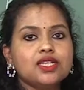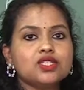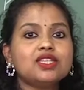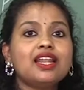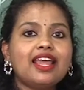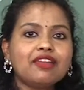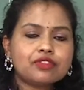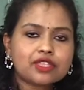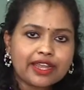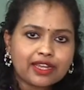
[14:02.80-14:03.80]
So the life
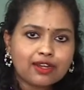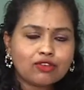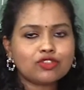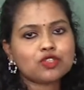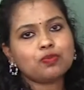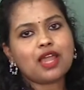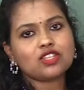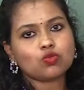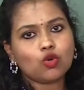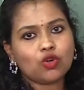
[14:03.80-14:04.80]
cycle of this
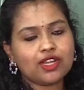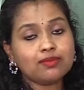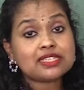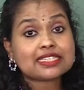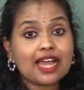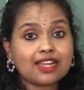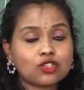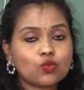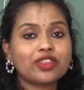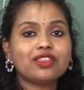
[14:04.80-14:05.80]
Plasmodium
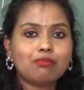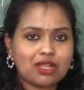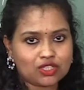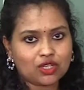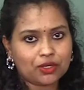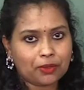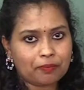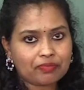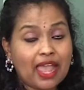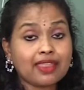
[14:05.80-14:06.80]
starts with the mosquito,
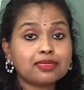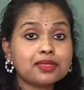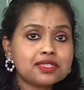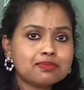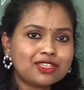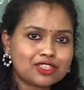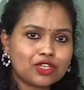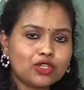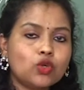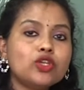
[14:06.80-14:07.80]
and this
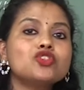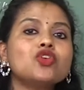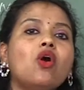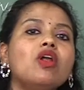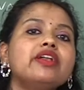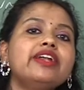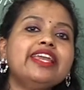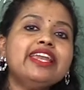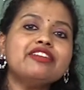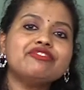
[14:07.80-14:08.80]
mosquito is
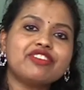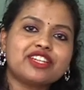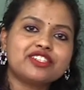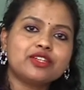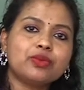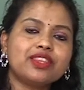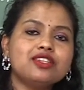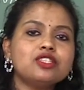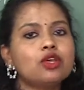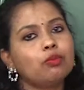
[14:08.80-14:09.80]
already infected with
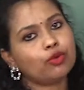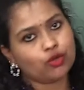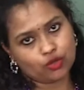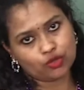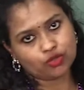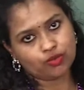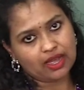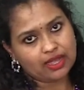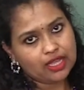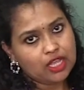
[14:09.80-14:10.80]
this
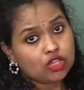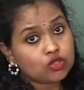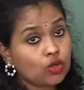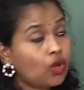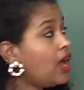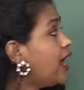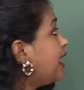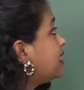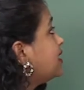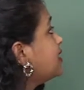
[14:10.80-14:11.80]
protozoa. So
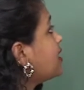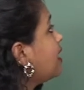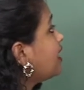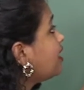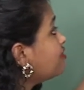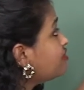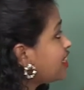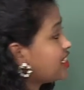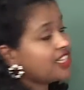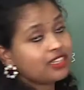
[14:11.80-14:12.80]
it is an
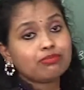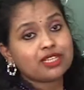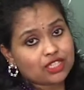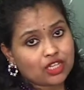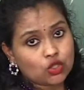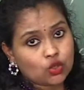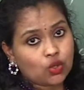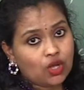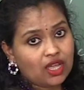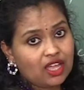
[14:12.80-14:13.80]
infected
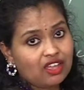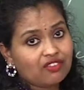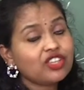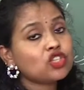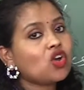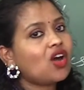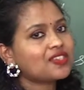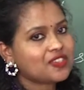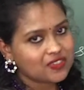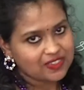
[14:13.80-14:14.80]
mosquito which
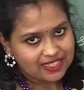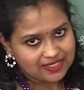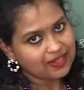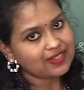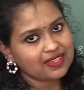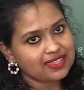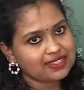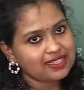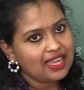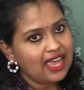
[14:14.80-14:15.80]
causes this
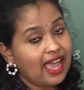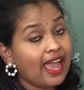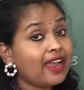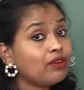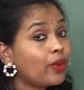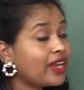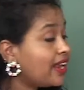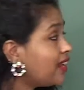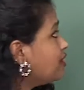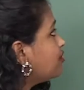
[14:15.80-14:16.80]
disease. And
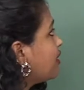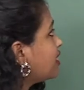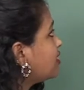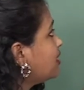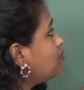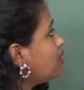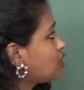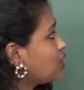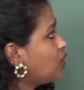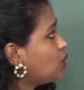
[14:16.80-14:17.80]
when an infected
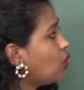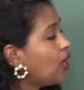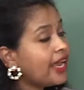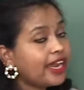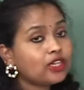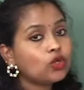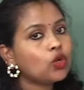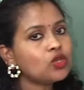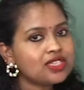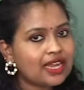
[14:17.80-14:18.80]
mosquito, it
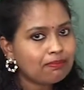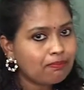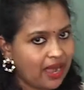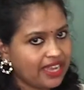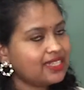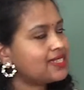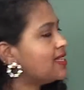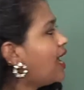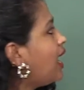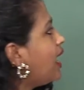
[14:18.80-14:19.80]
goes and
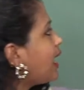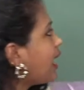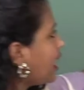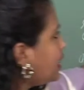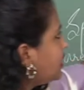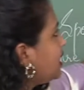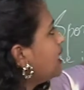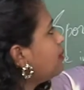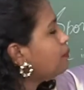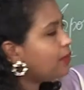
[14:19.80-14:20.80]
bites the
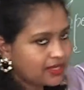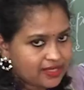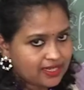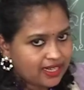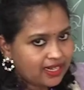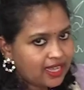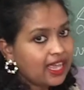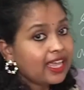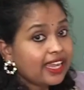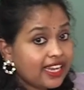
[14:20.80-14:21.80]
healthy
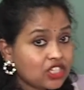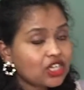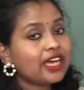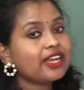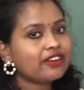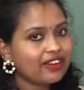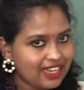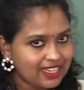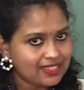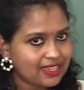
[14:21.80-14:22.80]
person, it
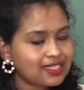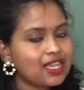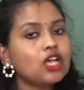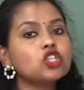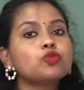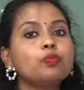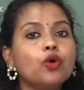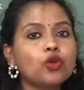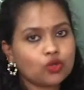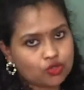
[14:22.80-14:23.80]
releases
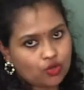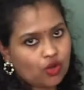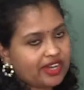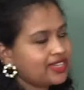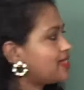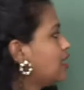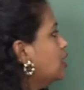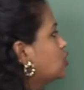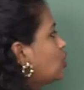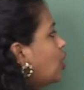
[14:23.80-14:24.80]

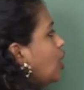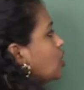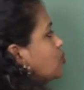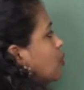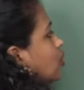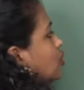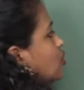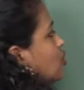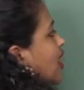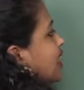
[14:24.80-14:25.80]
sporozoites. So
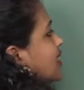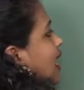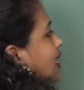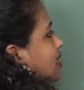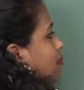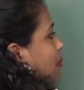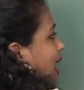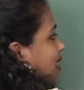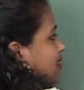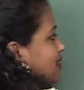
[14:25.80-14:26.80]
sporozoites are the
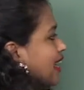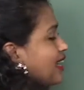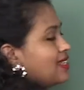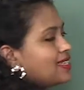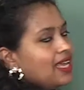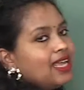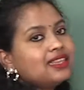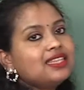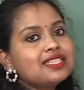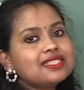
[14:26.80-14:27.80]
parasites.
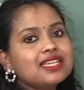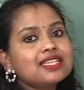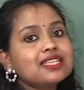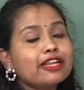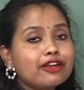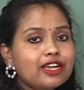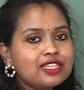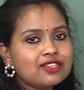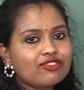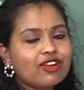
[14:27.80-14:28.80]
This is
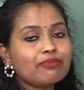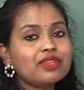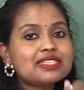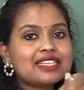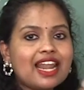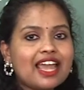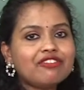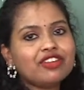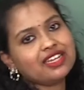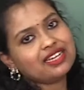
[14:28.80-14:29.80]
released from the
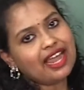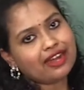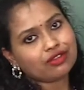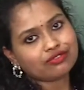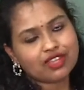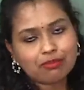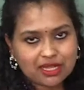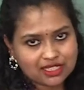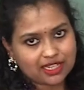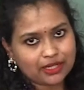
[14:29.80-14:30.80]
salivary gland of the
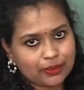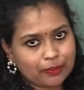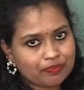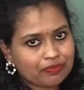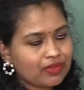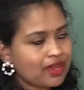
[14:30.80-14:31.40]
mosquito.